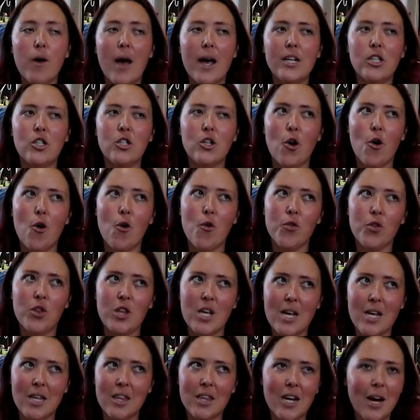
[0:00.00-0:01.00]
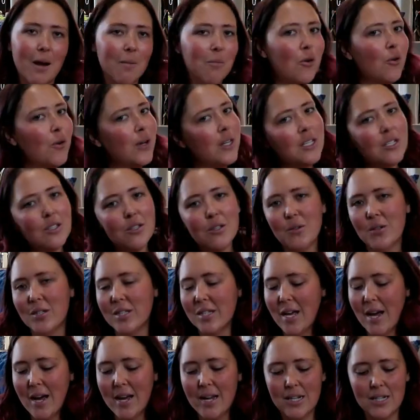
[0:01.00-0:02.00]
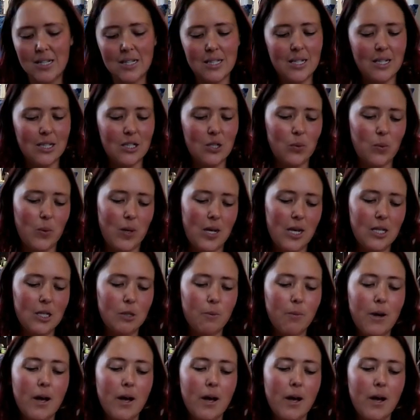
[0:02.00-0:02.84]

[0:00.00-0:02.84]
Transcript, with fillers: I don't think that I'm going to lose that in six weeks,